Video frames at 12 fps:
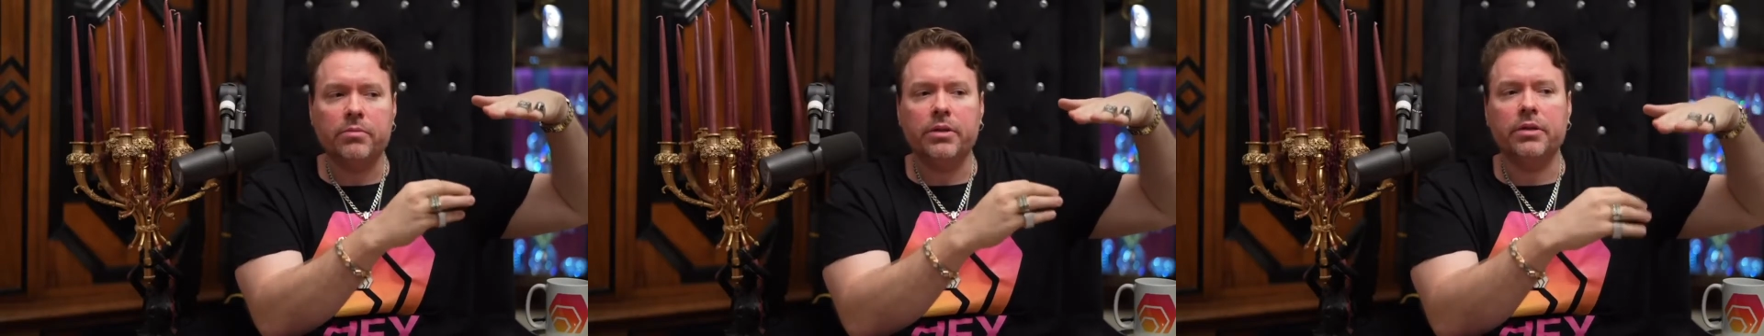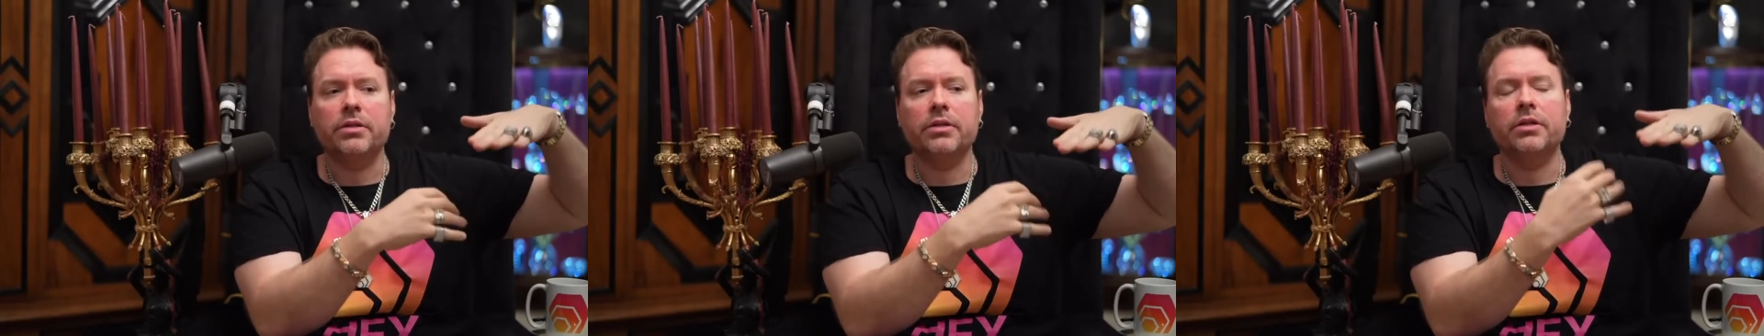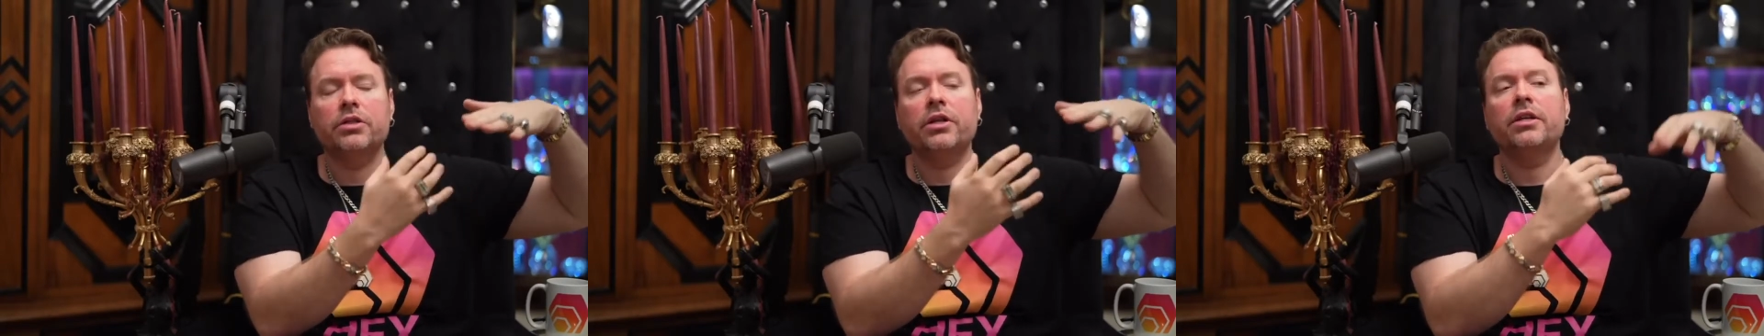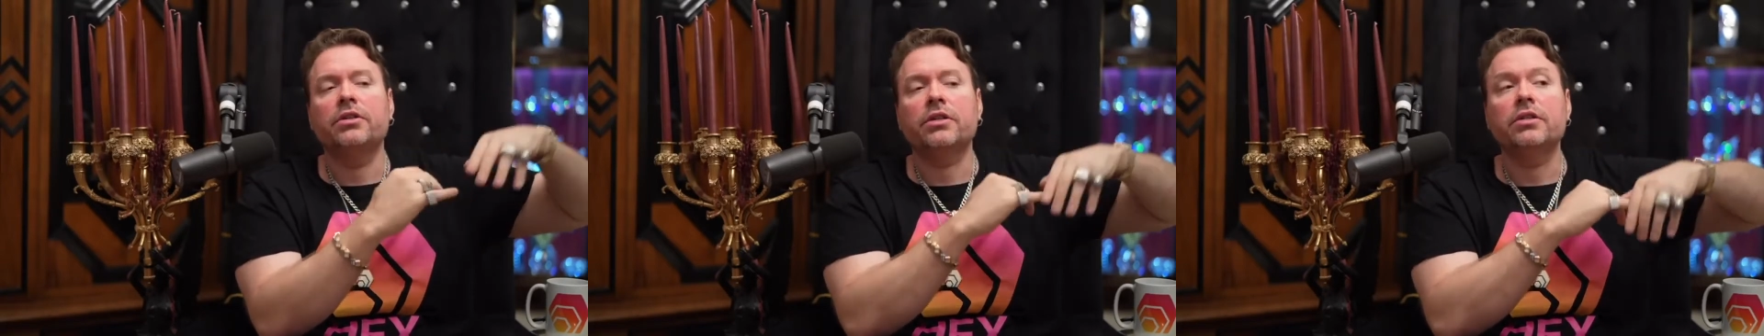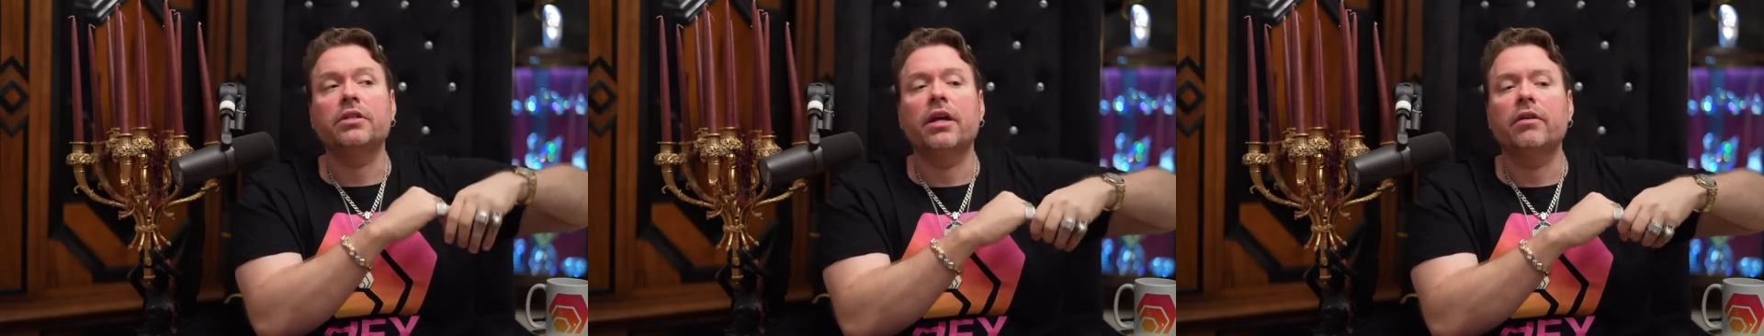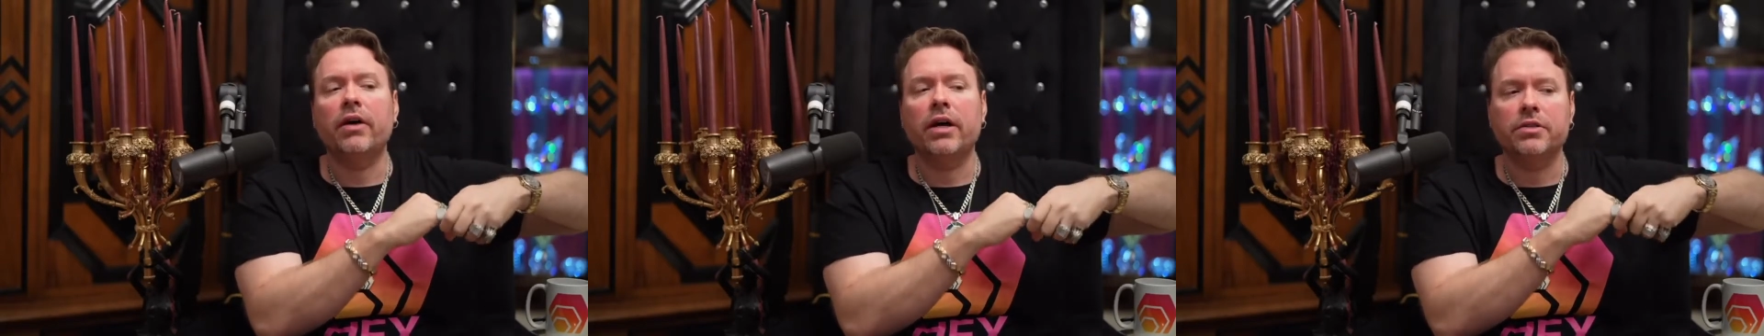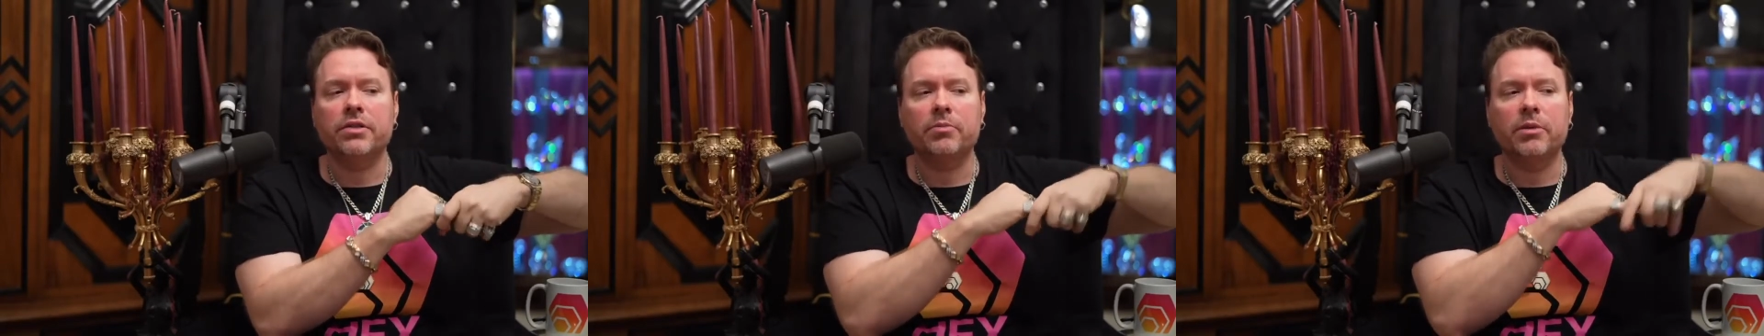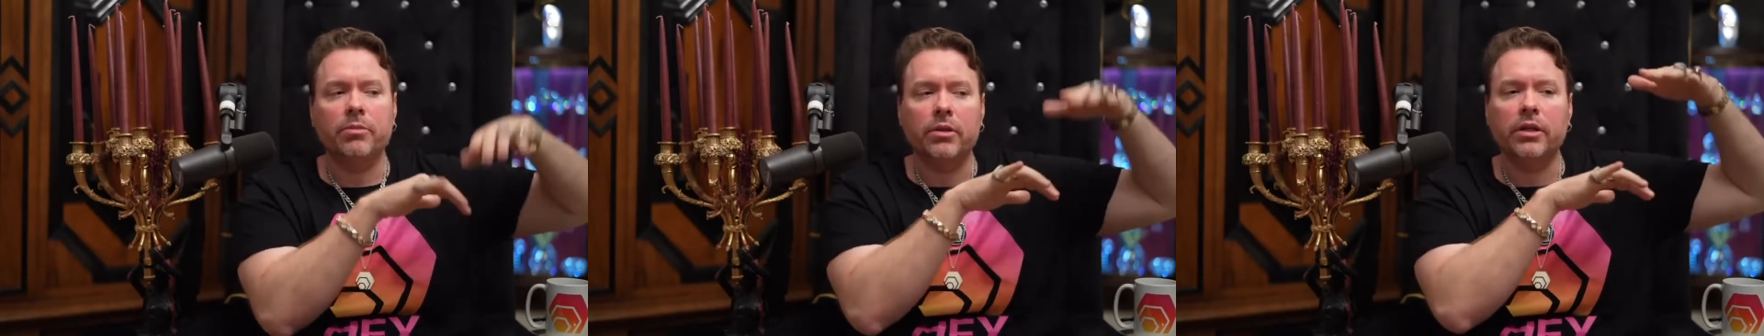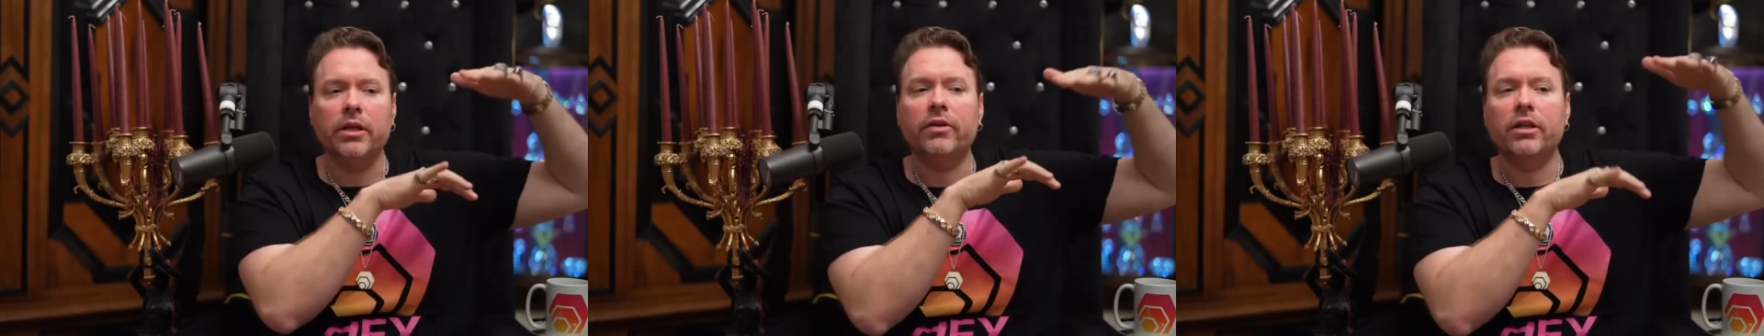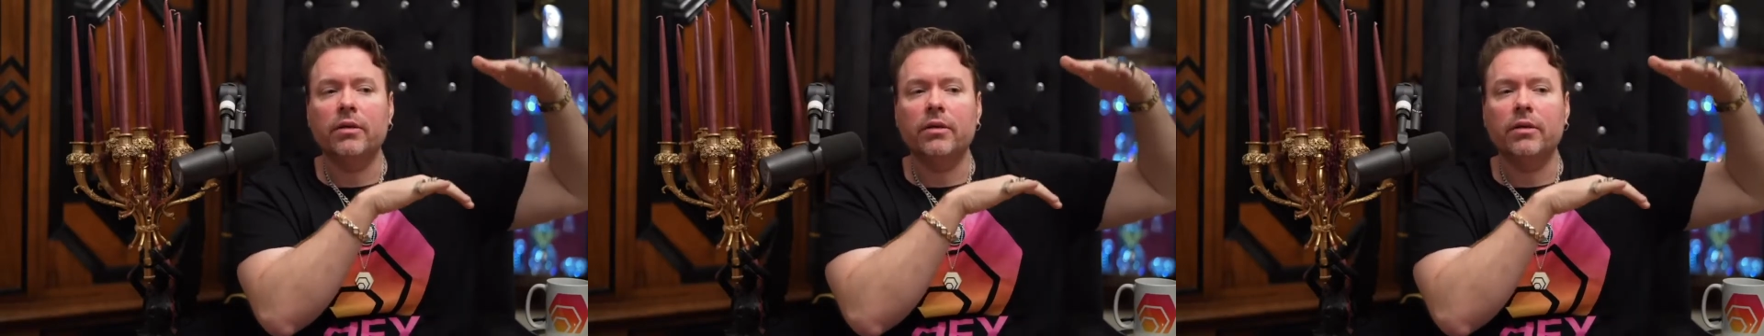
because the exchange incentivizes people leaving